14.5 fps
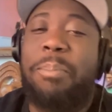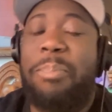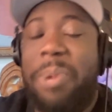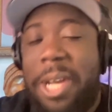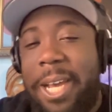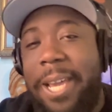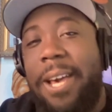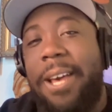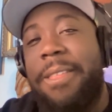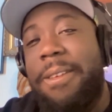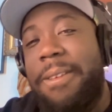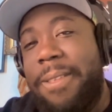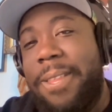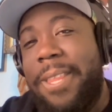But
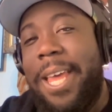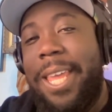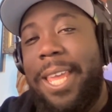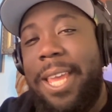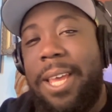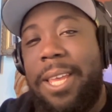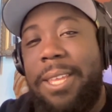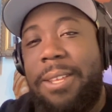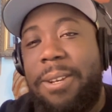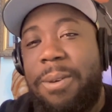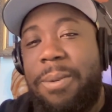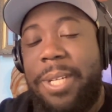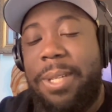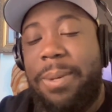other than that, yeah,
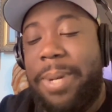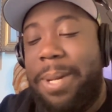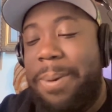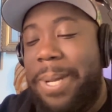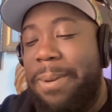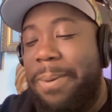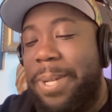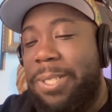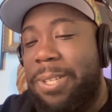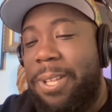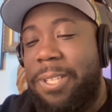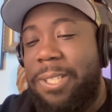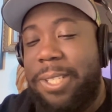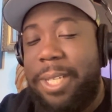watch
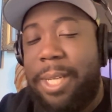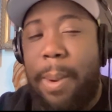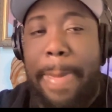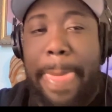all the shit.